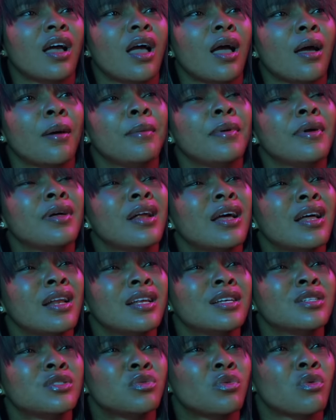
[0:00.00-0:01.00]
I mean, at
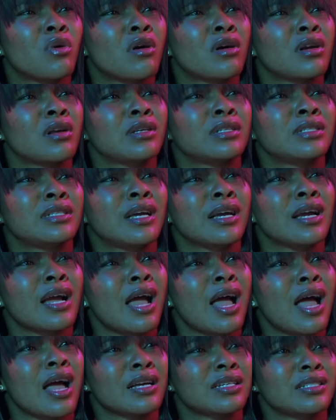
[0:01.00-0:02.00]
this word you take
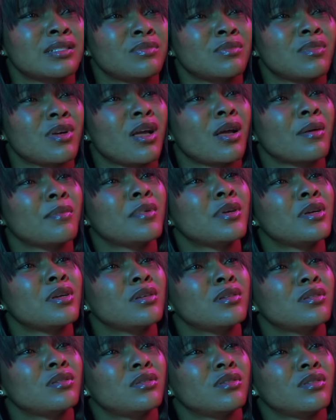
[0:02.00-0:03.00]
at me, I
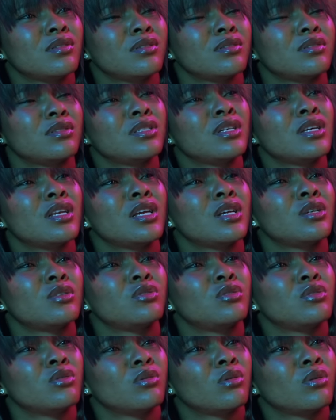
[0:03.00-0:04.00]
be you see the
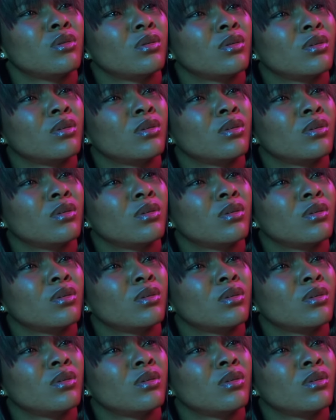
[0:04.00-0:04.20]
joke.